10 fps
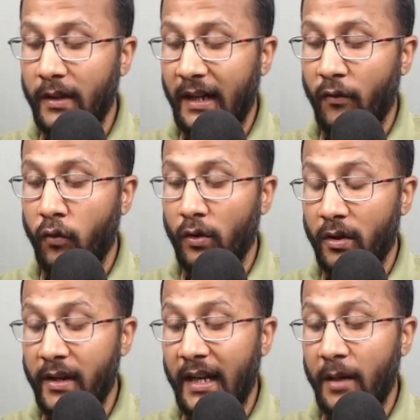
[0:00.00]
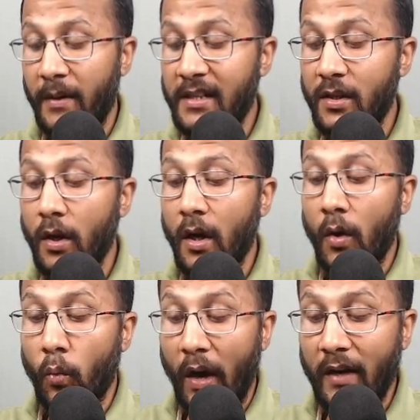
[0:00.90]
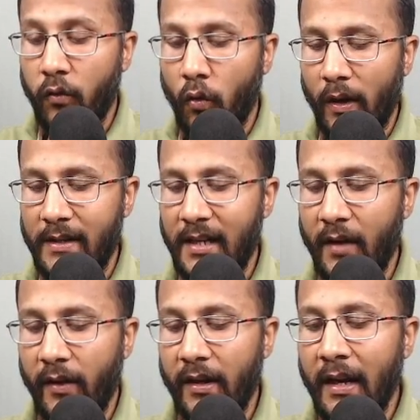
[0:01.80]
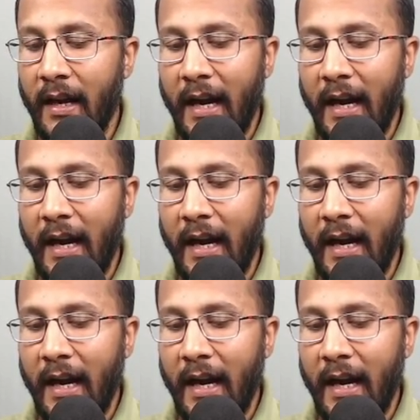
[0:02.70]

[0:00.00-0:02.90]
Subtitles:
There are three elements 1 4 and 7.